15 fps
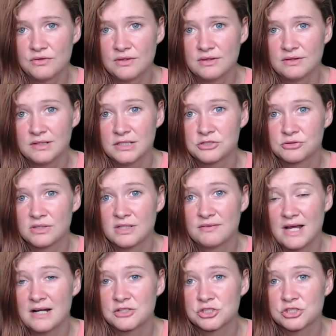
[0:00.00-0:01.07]
Literally,
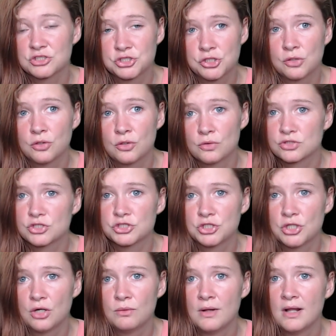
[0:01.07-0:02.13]
that just goes to
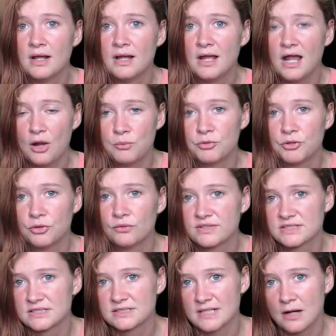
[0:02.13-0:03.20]
show how brutal
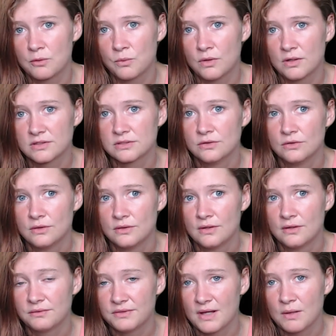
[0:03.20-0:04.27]
this attack was
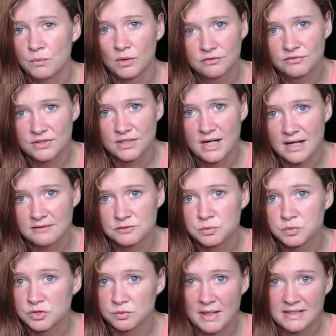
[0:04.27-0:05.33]
that one of the knives
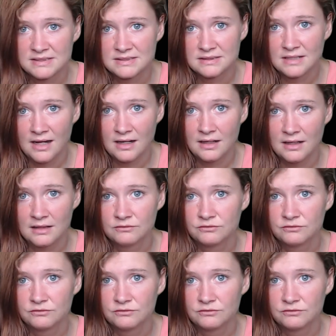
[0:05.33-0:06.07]
was bent in half